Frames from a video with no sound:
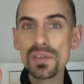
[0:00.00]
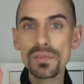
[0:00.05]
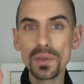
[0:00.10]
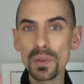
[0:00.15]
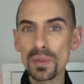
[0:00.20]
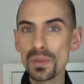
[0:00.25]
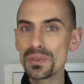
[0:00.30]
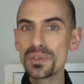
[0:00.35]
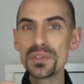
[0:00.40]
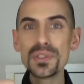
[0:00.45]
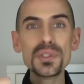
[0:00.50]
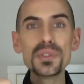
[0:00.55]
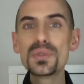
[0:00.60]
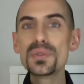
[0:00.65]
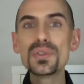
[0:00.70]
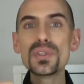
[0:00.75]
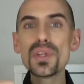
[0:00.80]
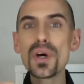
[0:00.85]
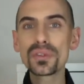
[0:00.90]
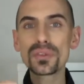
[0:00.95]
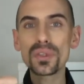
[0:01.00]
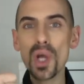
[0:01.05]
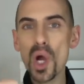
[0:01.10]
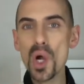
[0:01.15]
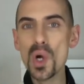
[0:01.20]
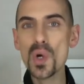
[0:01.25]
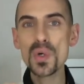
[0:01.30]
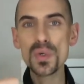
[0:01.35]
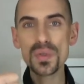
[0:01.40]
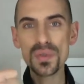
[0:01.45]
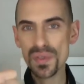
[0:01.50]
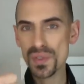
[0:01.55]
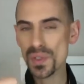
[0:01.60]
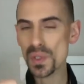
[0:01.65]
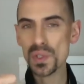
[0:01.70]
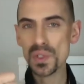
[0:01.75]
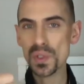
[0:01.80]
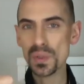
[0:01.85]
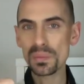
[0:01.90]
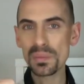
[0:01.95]
of all, you do not own
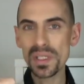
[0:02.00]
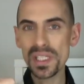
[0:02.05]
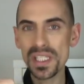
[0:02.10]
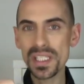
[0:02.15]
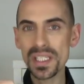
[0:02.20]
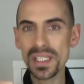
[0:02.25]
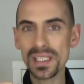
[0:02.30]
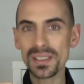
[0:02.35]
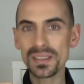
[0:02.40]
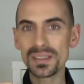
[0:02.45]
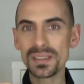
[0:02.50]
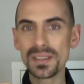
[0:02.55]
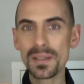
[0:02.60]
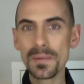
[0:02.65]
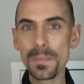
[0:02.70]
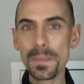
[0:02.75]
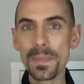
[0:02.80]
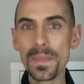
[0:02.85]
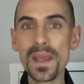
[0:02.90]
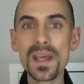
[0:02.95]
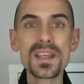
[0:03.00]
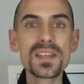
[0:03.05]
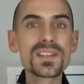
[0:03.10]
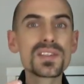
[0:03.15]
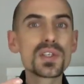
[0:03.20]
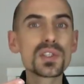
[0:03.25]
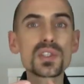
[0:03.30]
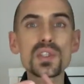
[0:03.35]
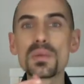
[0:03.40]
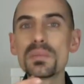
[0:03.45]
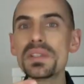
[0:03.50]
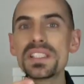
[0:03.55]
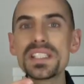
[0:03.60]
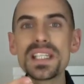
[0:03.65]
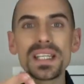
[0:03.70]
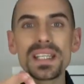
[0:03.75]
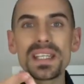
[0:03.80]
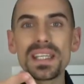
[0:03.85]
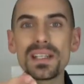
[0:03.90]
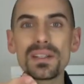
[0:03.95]
social media. Social
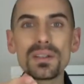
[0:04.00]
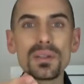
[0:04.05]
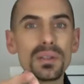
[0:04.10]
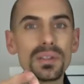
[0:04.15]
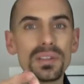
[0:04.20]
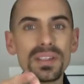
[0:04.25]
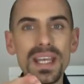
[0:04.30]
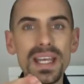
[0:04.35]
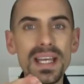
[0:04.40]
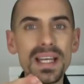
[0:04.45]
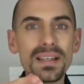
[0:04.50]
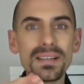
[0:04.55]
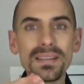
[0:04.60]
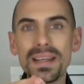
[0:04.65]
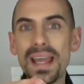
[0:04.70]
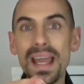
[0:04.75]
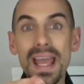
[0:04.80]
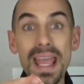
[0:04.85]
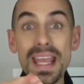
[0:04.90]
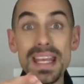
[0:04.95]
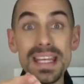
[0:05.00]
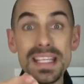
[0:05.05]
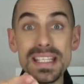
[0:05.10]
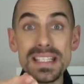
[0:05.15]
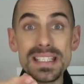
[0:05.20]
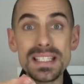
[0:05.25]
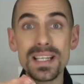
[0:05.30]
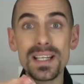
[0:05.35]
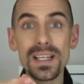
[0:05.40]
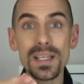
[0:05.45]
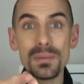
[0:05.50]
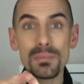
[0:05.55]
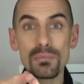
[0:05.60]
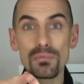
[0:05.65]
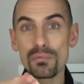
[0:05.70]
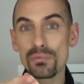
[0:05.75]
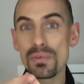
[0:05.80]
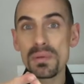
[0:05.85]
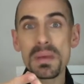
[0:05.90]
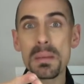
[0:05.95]
media can go down anytime.
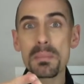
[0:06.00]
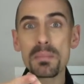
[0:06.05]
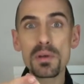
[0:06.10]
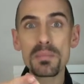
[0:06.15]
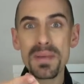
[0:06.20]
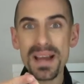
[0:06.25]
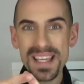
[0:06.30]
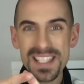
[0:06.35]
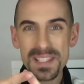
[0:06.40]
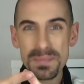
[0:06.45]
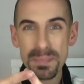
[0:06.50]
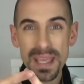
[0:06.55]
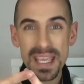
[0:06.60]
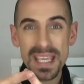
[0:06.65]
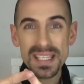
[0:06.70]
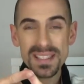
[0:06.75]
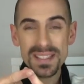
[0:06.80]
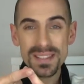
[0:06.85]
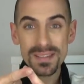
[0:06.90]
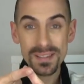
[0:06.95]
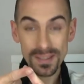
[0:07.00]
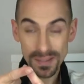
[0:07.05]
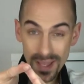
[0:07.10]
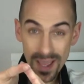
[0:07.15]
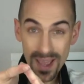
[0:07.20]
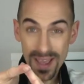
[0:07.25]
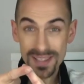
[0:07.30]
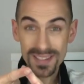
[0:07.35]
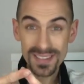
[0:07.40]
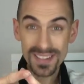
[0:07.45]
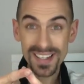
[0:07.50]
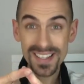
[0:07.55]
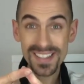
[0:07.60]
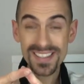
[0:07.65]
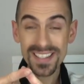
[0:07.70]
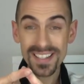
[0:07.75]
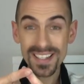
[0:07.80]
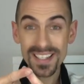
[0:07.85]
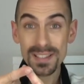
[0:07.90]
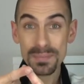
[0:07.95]
Remember MySpace? Yes, I
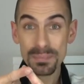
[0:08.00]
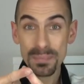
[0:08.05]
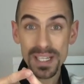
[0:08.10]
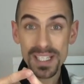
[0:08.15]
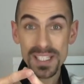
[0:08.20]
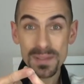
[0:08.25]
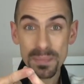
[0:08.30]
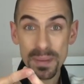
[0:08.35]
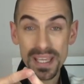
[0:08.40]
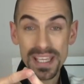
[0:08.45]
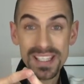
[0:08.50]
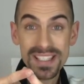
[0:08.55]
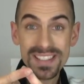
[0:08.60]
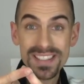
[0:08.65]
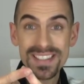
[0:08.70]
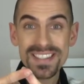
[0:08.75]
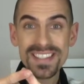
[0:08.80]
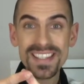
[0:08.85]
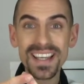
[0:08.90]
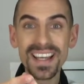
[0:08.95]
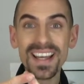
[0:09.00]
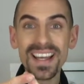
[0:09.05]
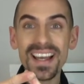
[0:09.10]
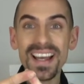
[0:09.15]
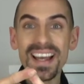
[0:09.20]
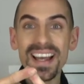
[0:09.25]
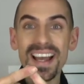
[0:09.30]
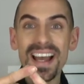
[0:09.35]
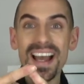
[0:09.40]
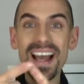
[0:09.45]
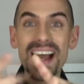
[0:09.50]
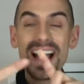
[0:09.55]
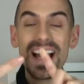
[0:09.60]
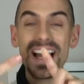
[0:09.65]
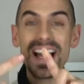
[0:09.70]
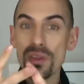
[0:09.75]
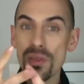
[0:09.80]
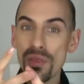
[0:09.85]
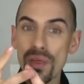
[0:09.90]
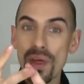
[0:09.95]
said it, MySpace.
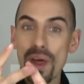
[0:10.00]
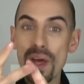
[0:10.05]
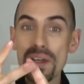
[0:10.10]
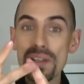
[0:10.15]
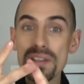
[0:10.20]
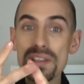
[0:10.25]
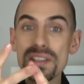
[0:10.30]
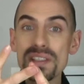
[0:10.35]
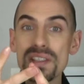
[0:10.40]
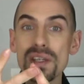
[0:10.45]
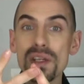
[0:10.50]
Third,